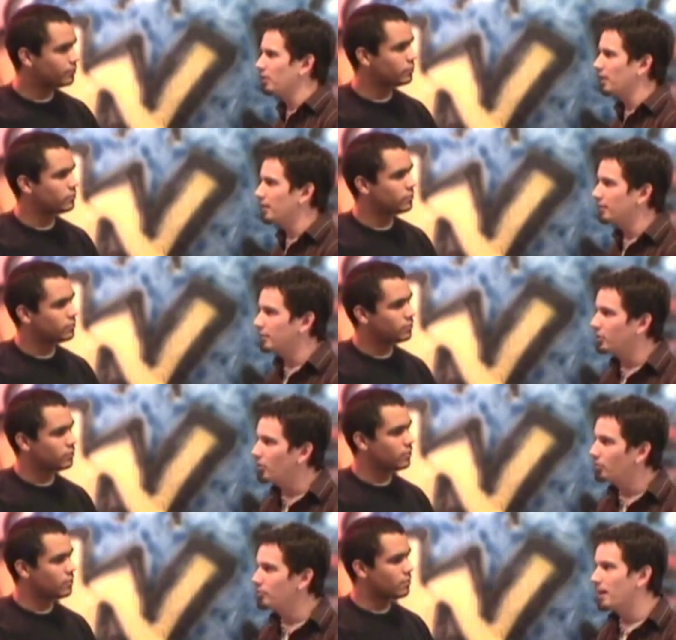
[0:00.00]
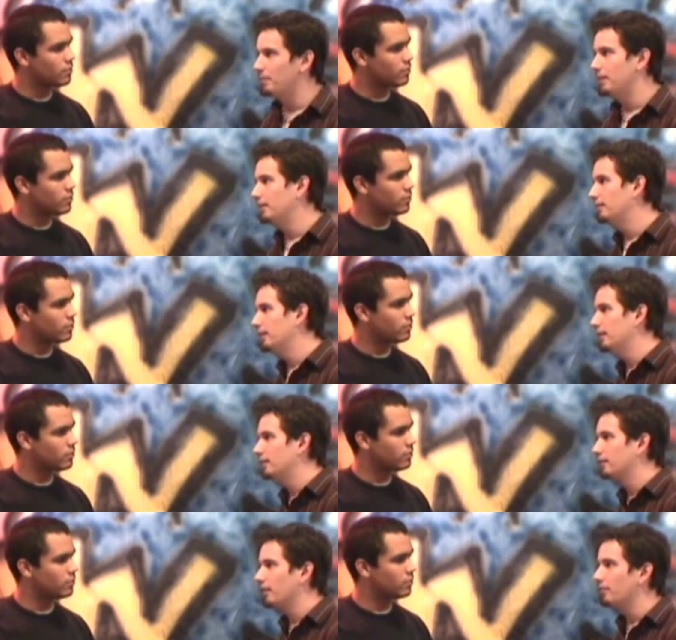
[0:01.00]
Speaker 1: to like things like Go To My PC
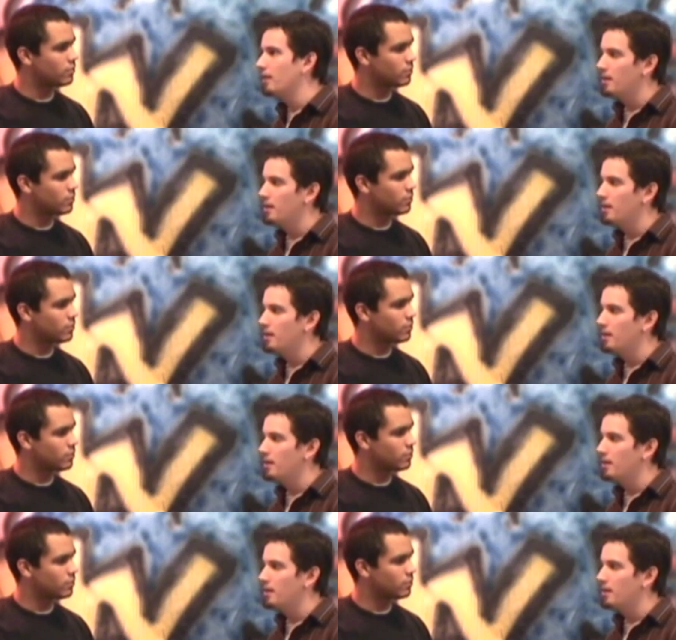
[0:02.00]
and stuff.